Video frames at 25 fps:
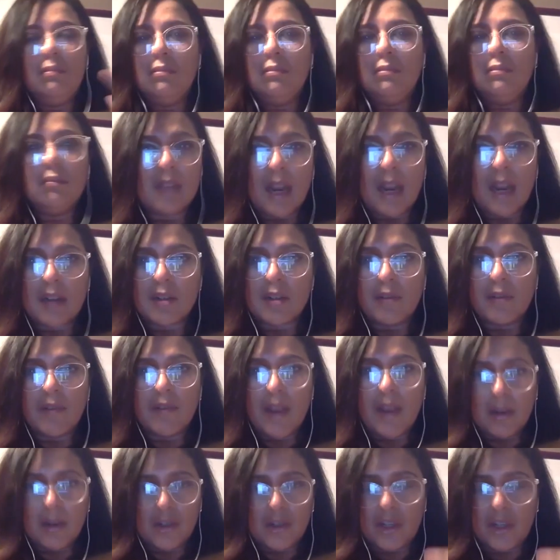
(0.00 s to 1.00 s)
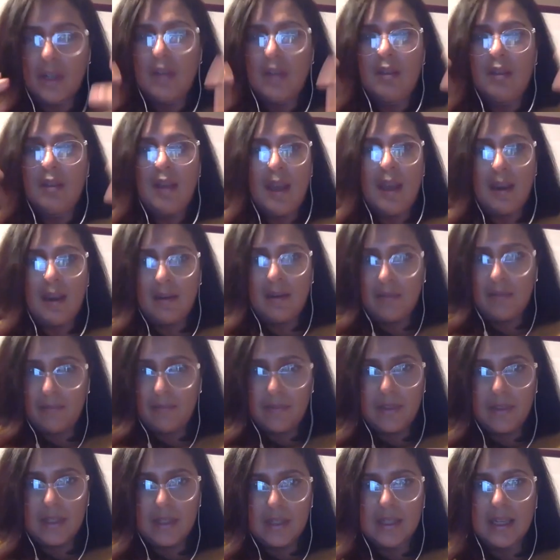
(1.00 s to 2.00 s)
Dr. Fauci, the head of
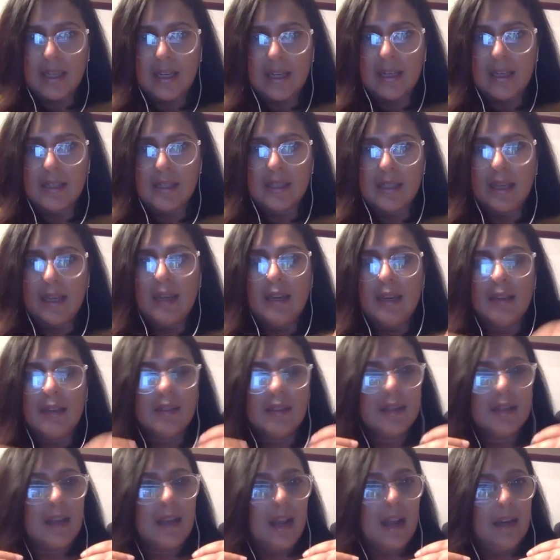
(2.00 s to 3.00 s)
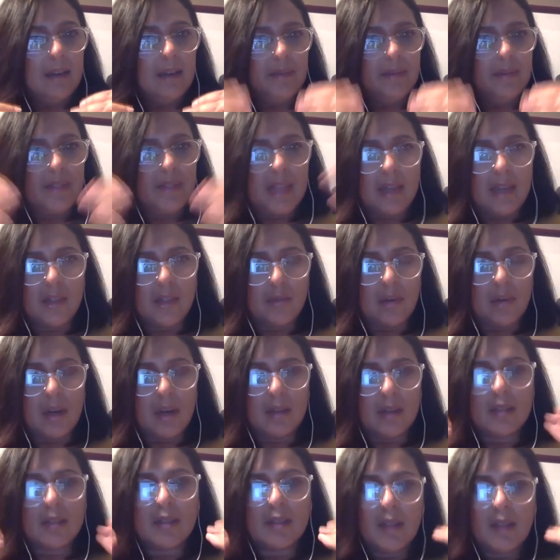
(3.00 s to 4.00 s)
the CDC, to kind of say to
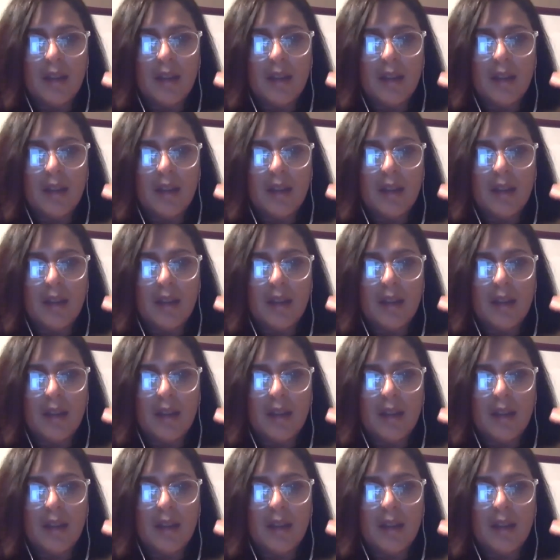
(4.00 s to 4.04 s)
us,